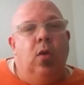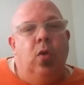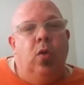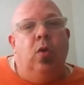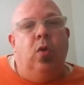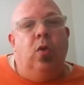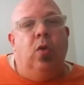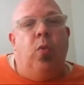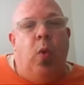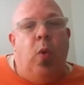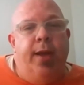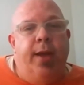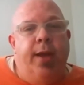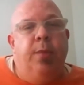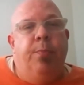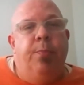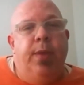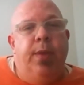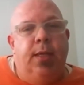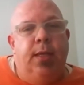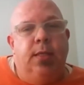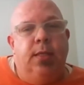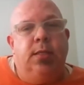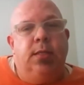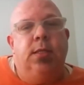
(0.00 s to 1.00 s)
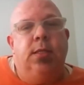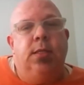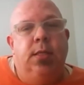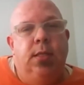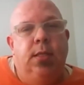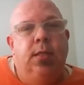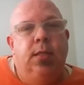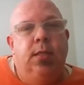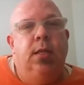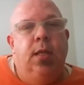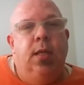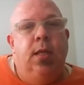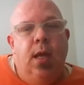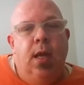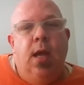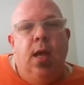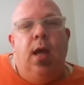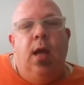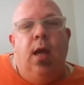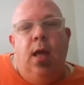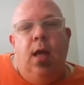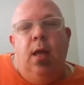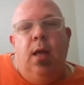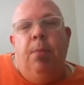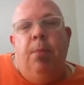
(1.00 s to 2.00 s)
quite a bit.
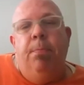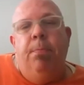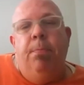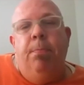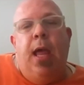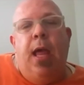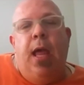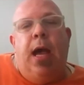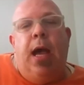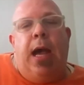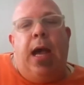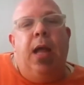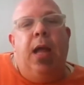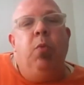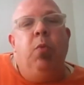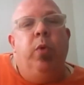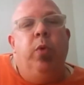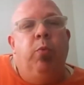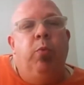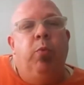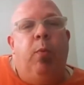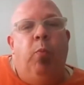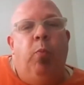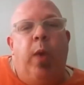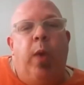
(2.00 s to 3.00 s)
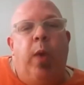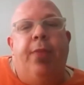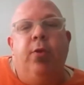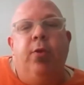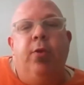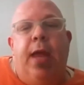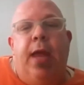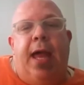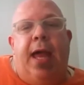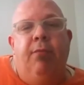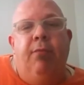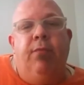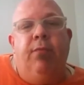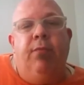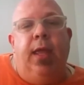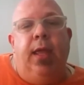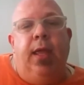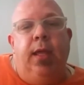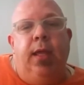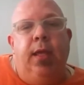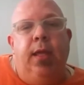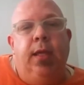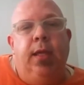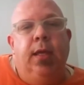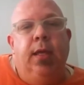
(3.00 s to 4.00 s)
I would rather have
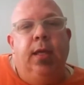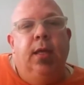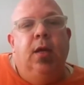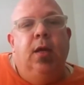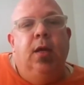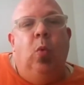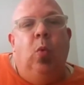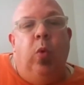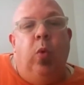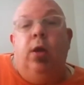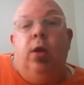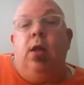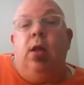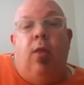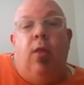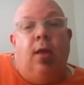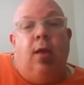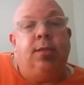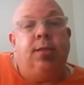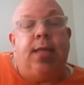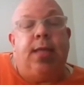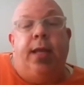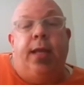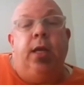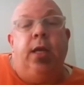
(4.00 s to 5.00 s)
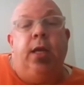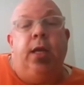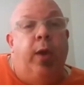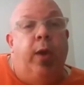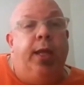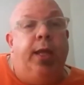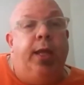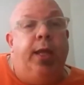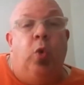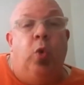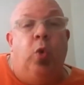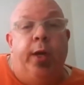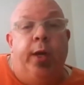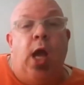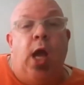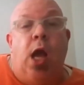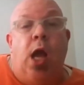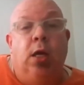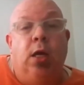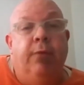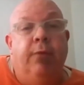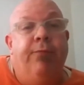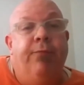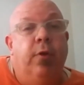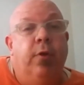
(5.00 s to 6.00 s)
work alongside a great
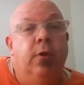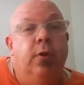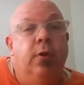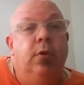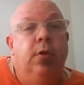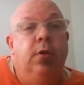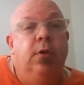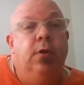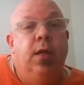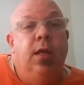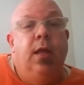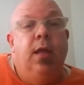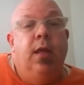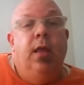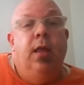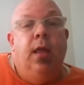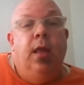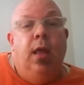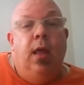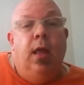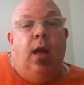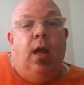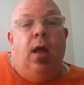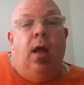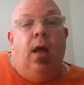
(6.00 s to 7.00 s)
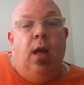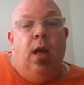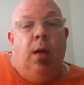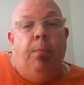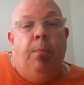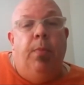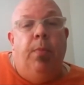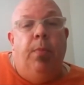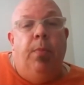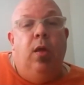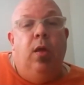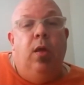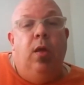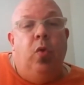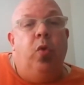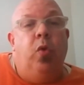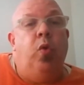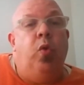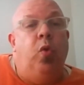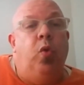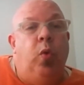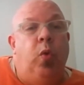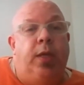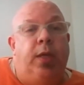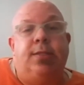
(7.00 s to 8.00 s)
choreographer
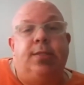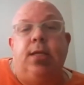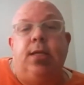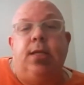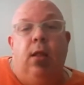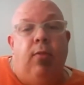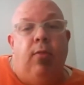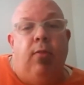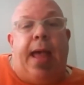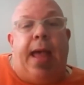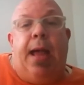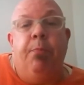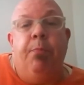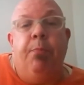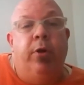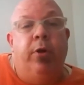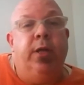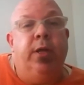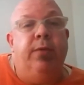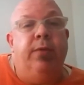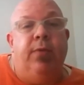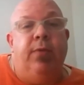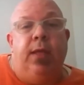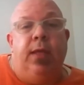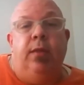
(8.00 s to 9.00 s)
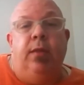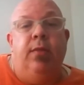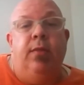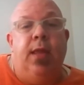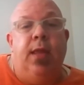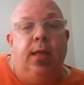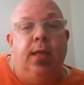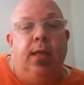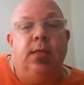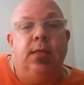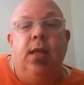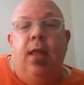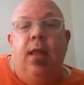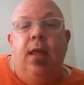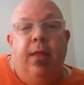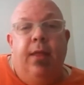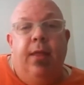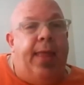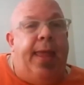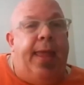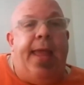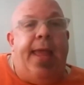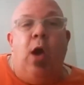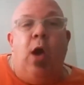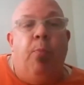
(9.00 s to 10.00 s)
who is collaborative in that
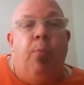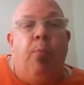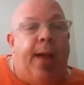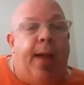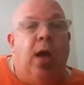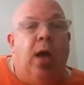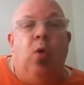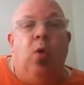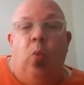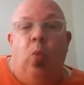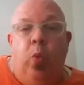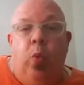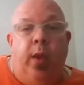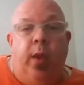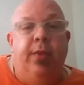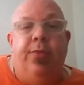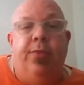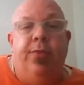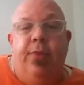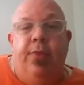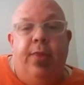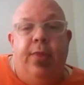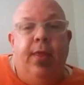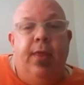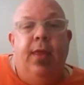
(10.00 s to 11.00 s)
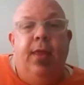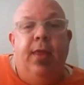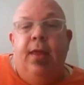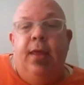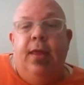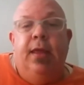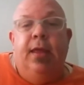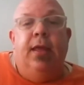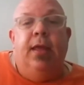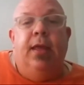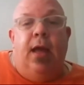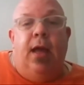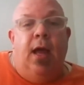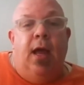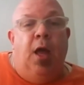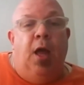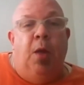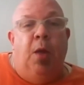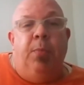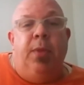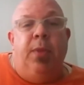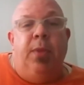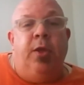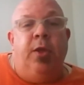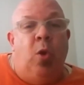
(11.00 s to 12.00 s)
they help out with
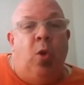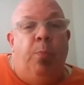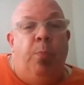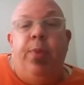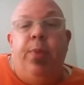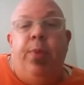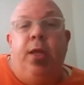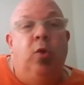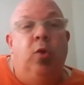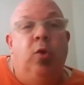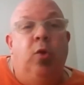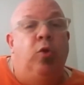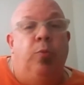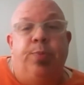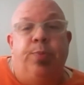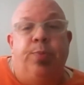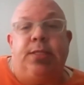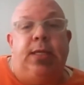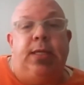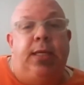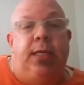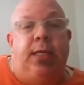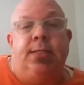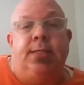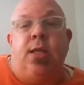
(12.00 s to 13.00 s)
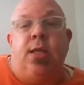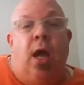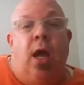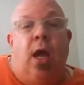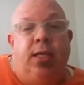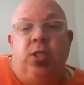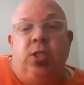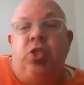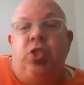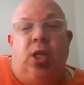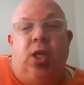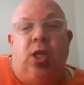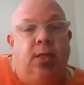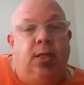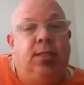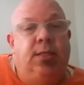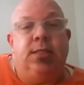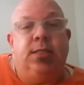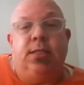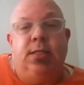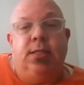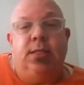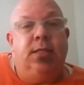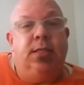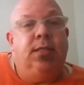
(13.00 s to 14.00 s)
big group scenes, not
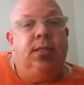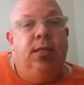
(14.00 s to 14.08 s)
just